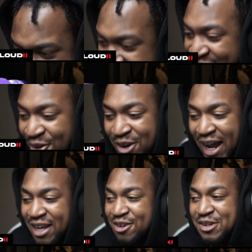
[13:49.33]
Do
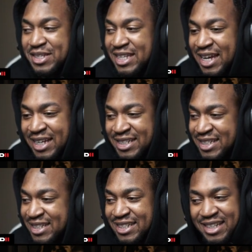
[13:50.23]
not use
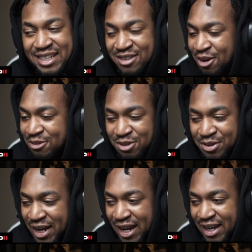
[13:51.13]
this. Don't do
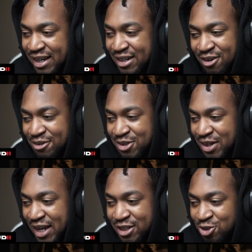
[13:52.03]
that. Don't do
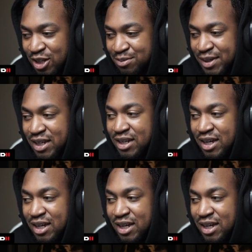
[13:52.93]
that. Trust me.